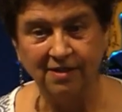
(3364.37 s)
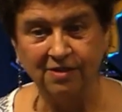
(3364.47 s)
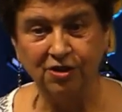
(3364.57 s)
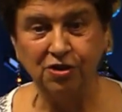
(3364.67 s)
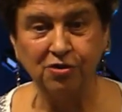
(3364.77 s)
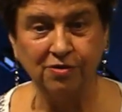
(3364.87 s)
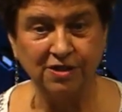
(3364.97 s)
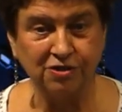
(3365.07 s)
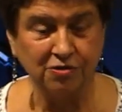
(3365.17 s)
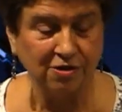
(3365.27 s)
You know, he
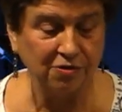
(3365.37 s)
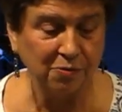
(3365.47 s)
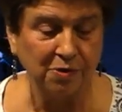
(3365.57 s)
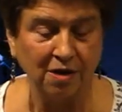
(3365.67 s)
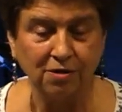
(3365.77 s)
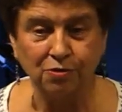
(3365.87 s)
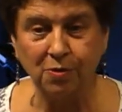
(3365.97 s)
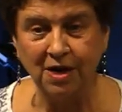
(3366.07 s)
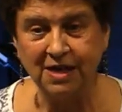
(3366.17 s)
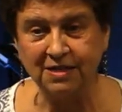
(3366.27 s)
struck the rock
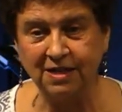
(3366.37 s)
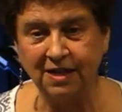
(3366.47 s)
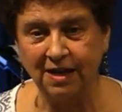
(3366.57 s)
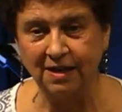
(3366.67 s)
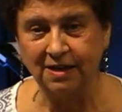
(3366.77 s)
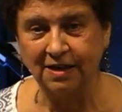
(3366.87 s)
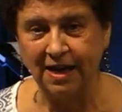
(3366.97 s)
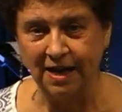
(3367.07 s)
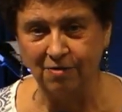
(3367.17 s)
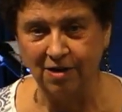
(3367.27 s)
twice. He got
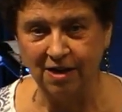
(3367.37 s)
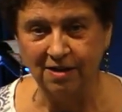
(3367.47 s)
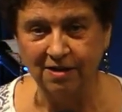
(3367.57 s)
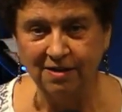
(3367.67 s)
angry.